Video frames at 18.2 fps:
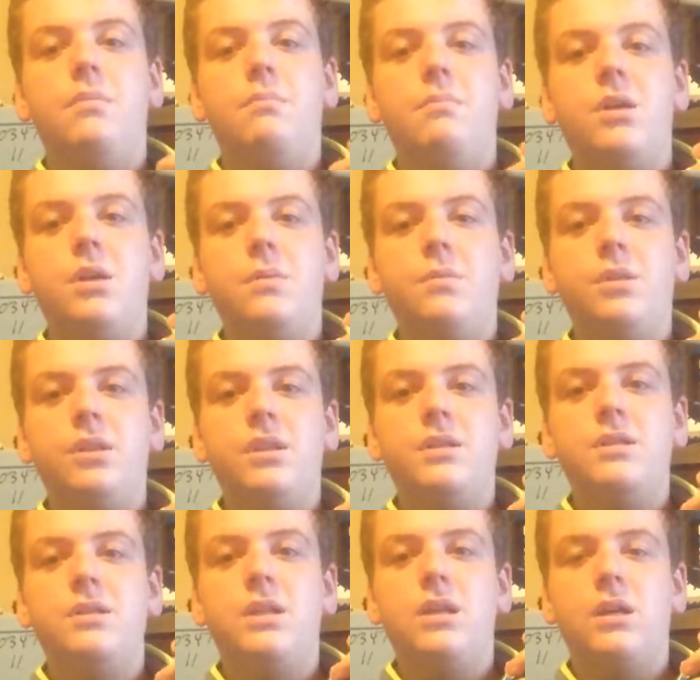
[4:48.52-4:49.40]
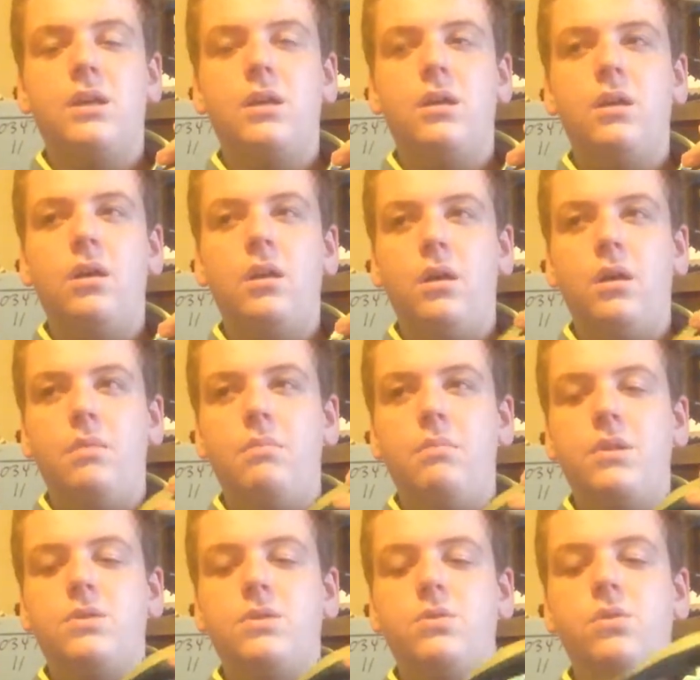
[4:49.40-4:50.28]
minimalistic
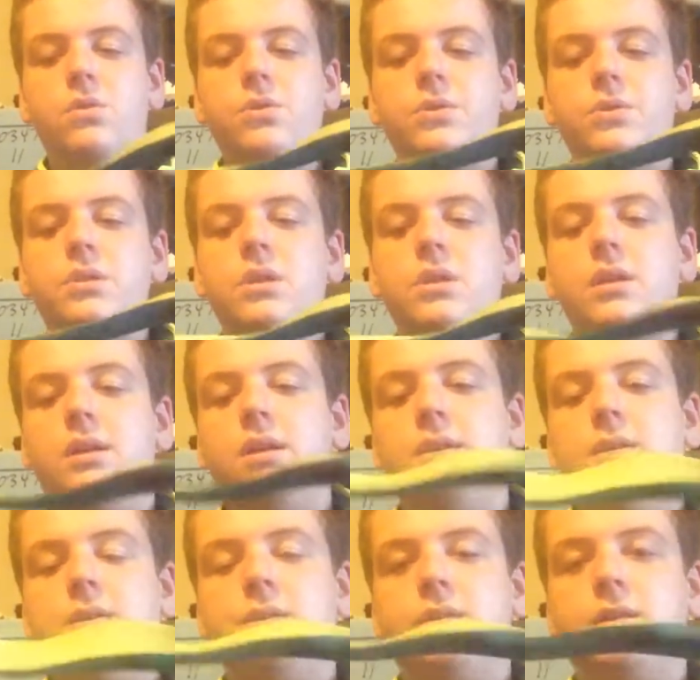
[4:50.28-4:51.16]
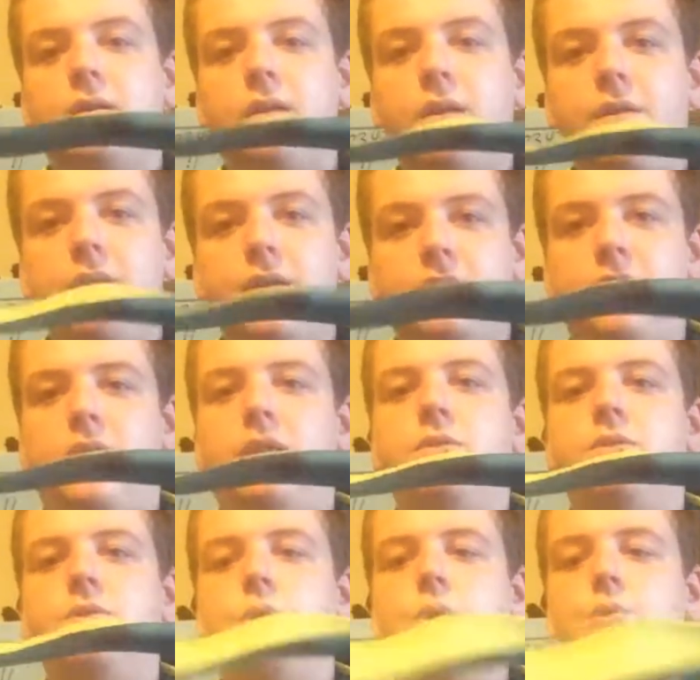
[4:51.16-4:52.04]
midsoles, is this
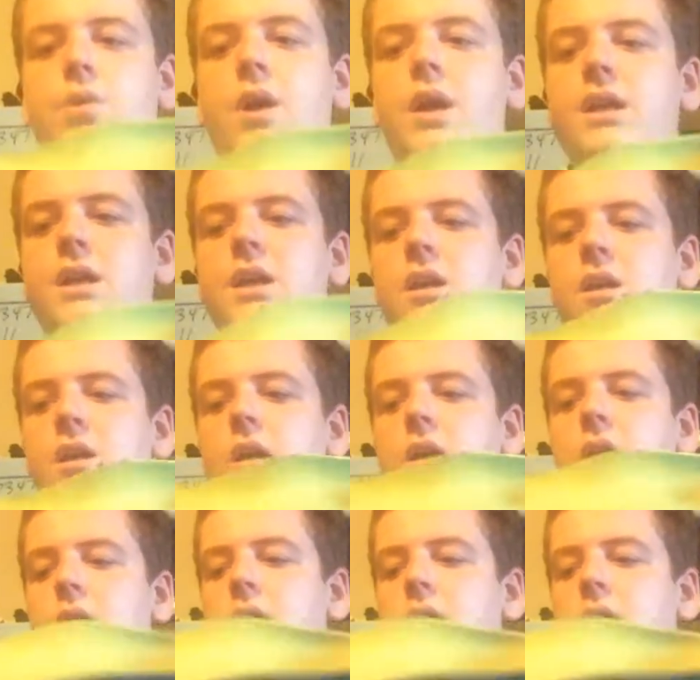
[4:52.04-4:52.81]
insole right here.